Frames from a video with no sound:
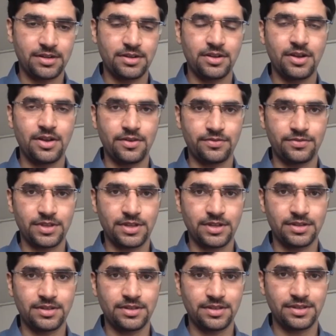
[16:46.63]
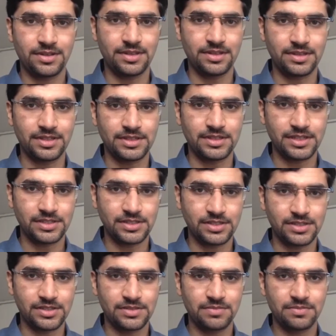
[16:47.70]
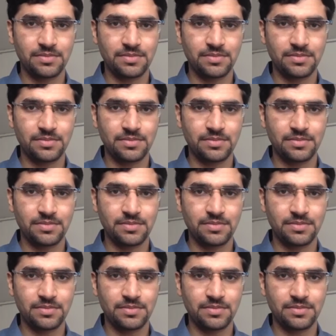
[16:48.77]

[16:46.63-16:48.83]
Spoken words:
of the sensors,